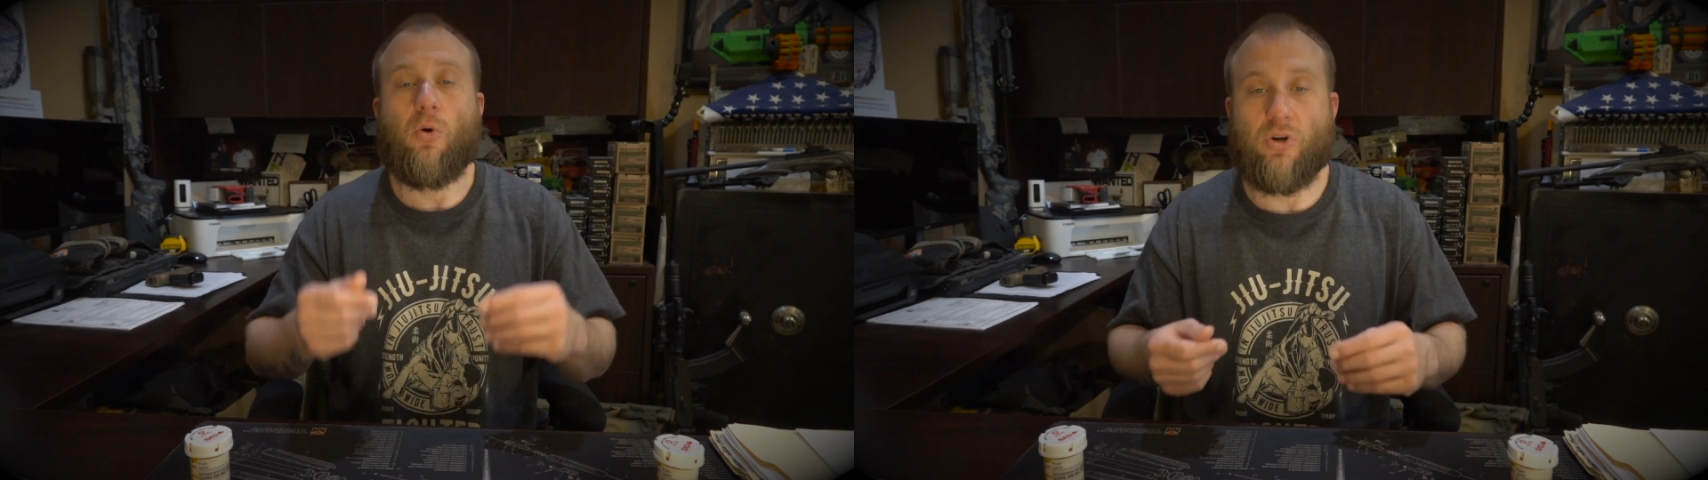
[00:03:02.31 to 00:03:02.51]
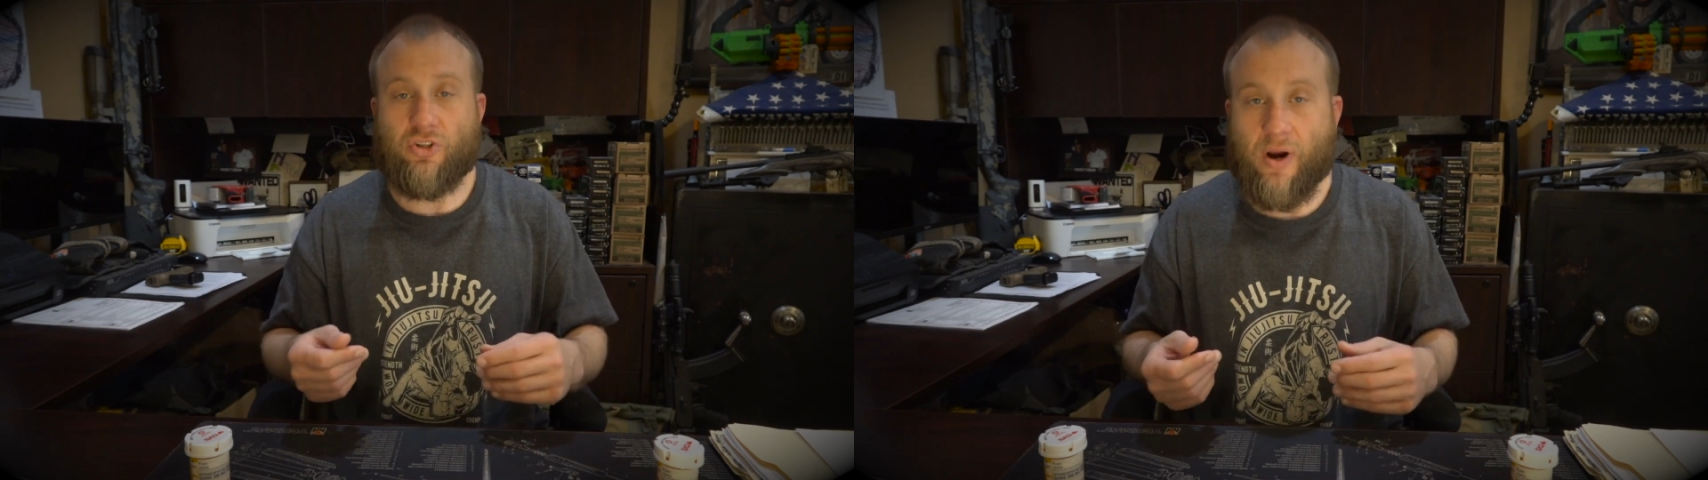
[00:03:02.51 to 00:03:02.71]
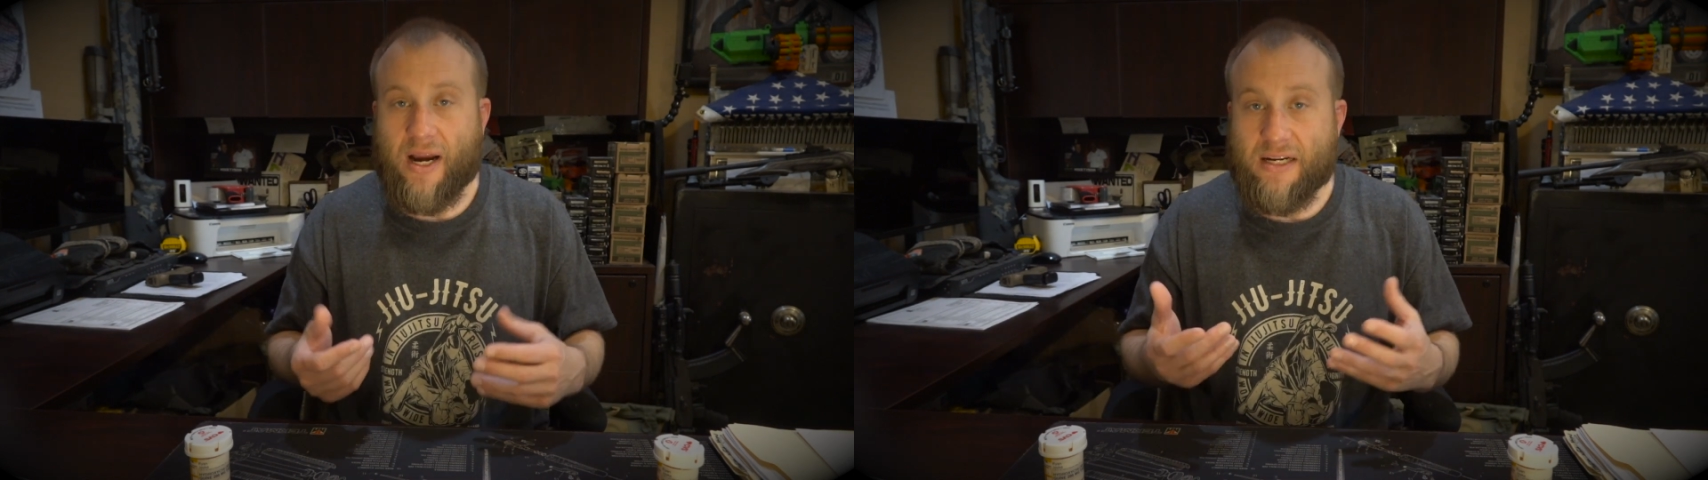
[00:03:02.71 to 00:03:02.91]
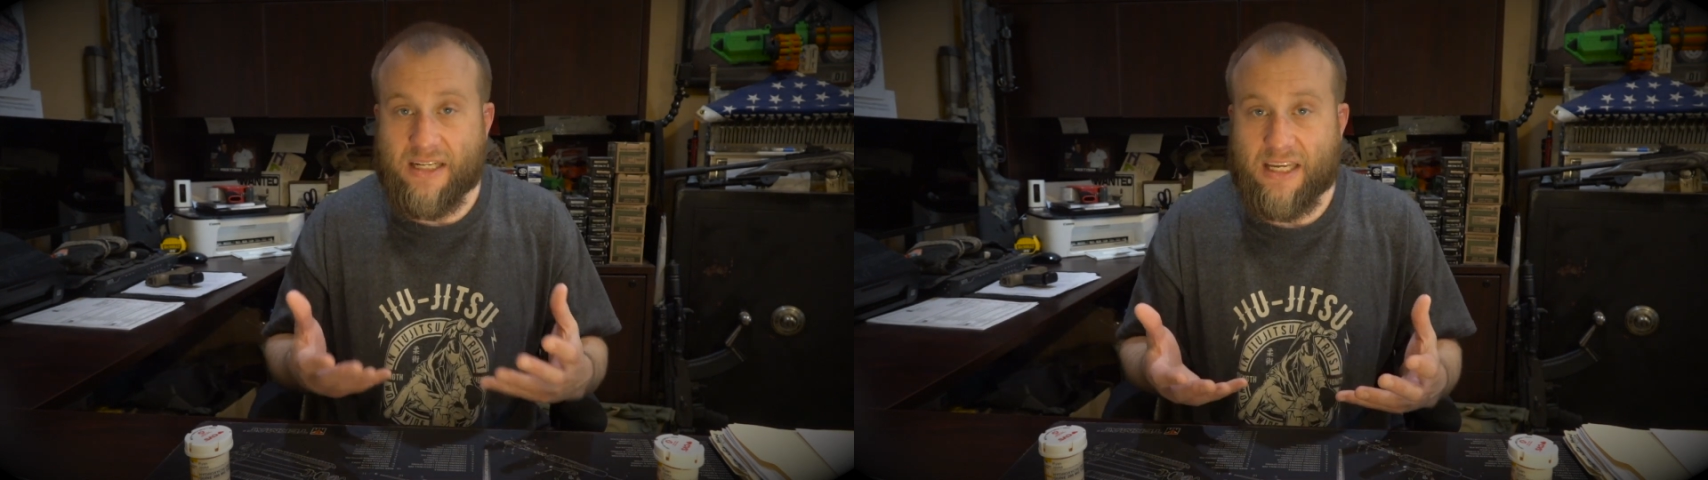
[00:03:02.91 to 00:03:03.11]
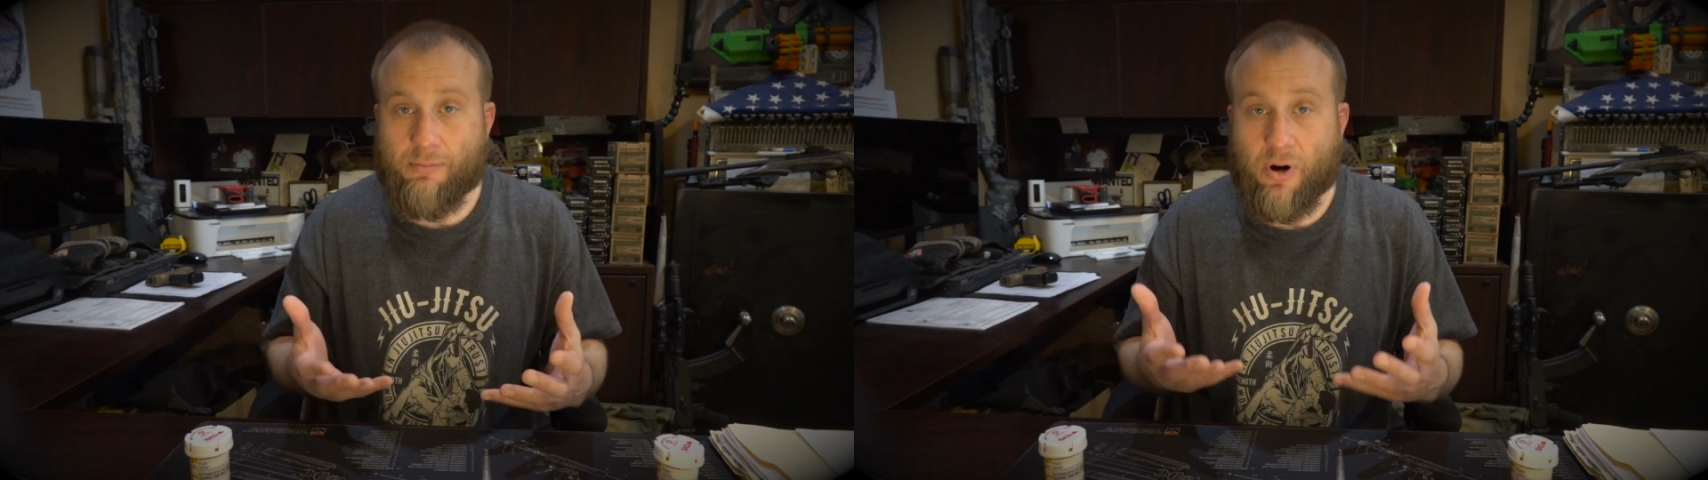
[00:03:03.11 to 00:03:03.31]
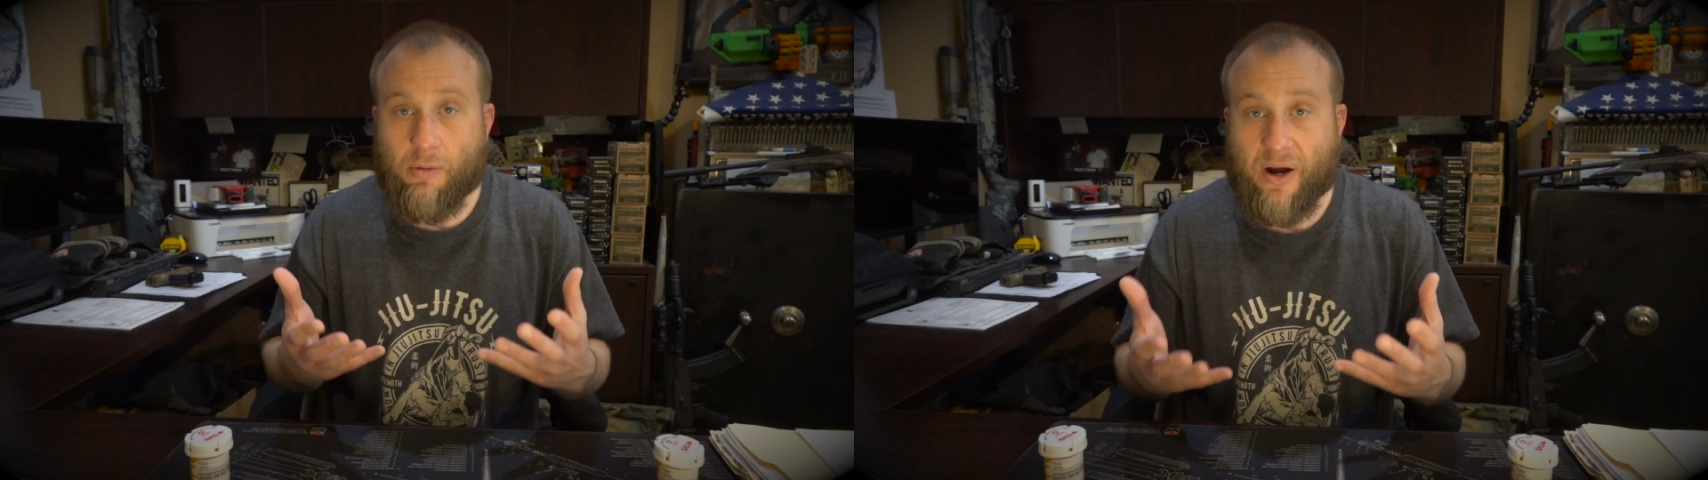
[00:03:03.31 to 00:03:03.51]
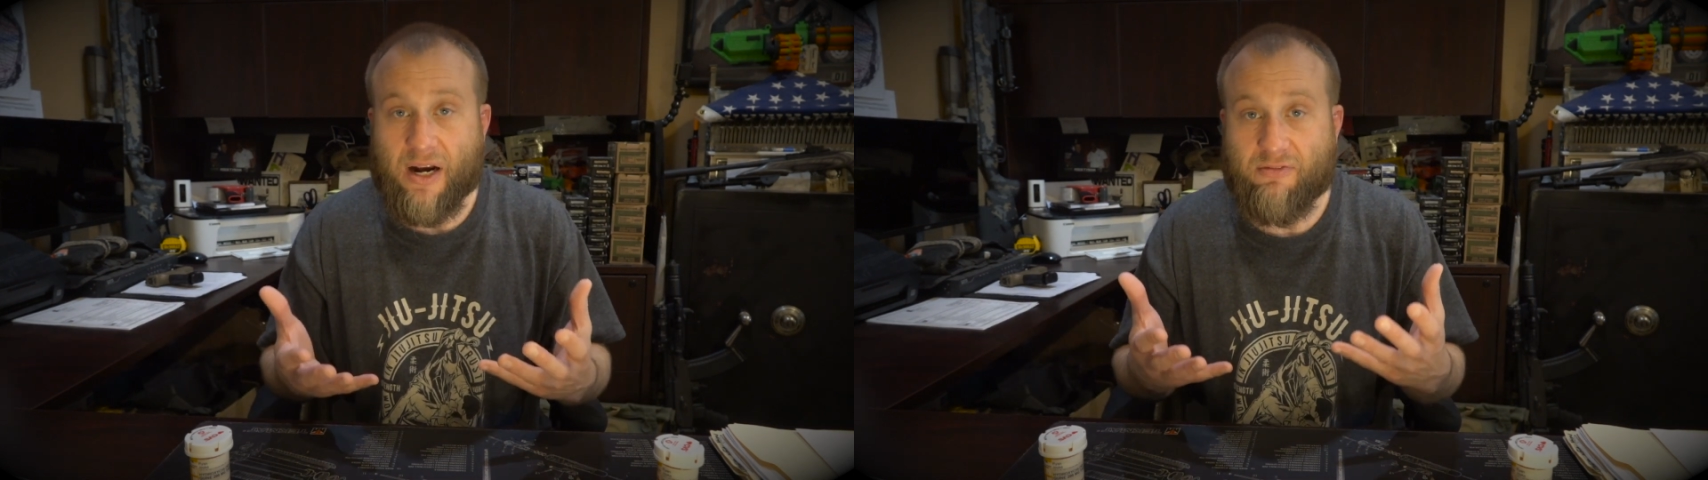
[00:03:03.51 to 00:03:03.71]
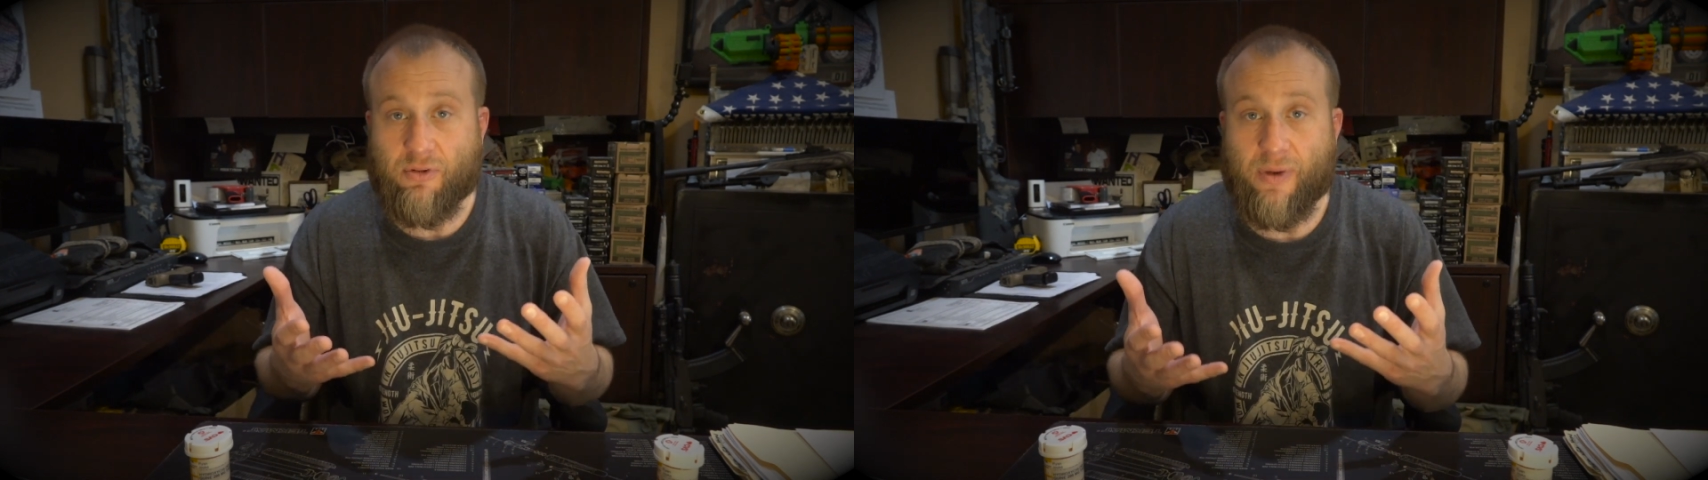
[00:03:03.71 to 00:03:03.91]
We're trying to keep our
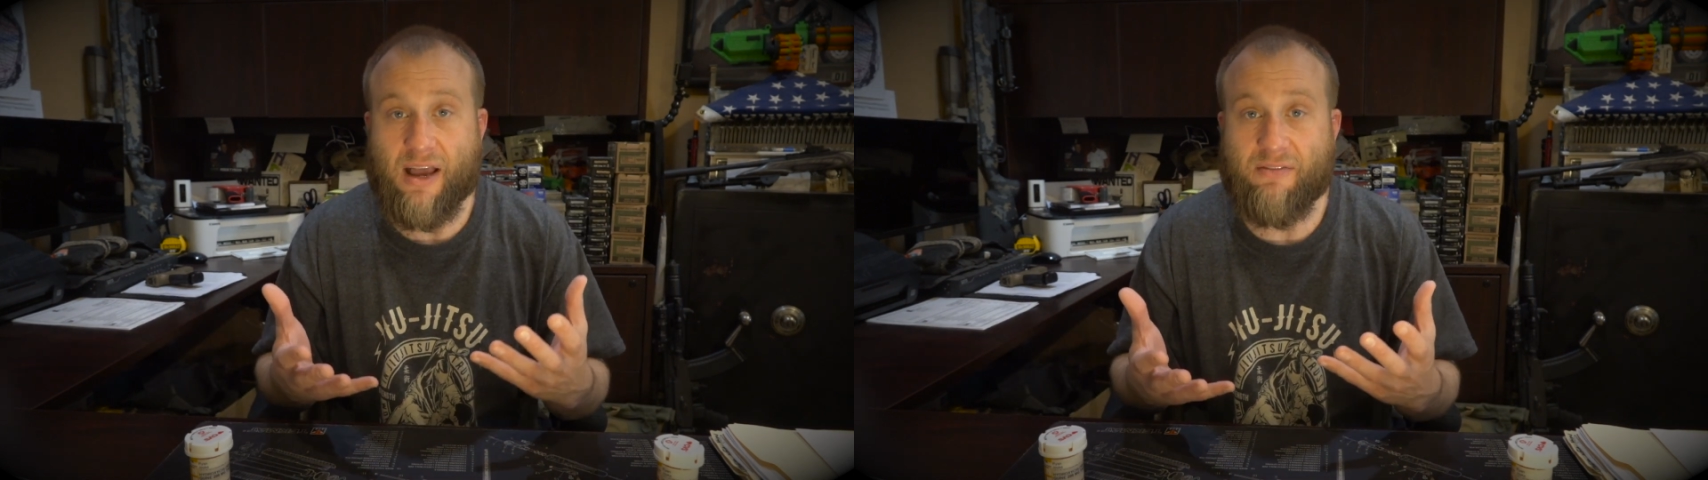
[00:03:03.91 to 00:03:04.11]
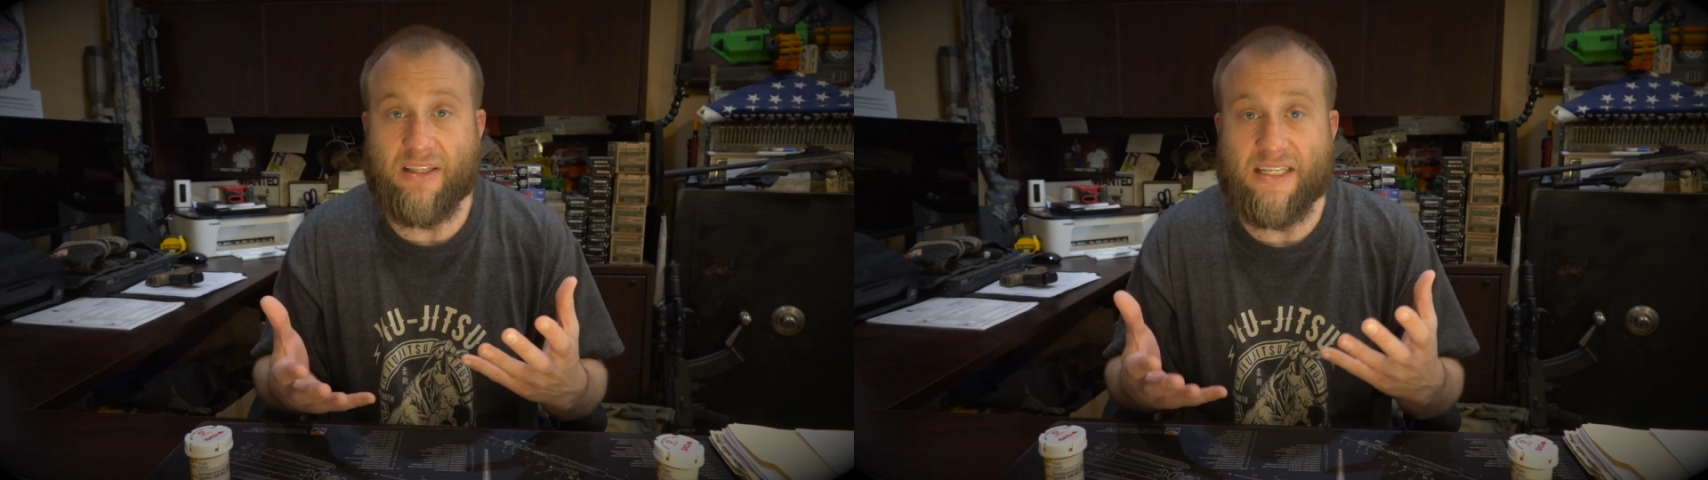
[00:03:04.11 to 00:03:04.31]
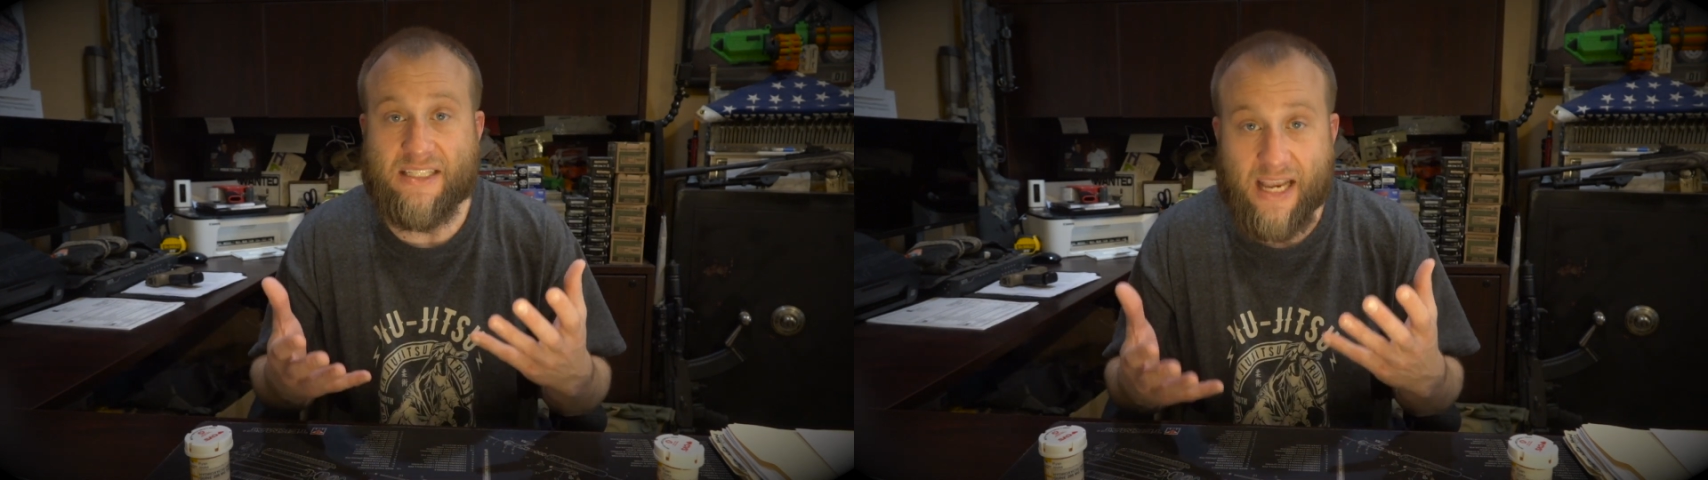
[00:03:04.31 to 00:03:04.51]
body from having these